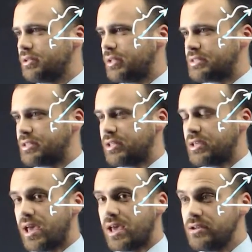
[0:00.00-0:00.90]
that's at the
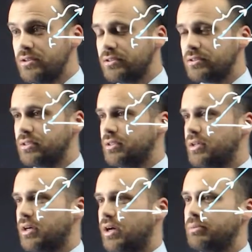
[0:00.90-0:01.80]
end.
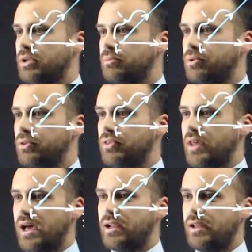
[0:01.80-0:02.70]
I'm going to put
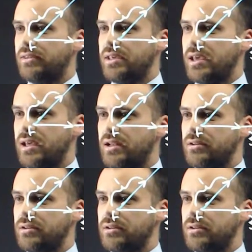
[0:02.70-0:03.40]
that at the end.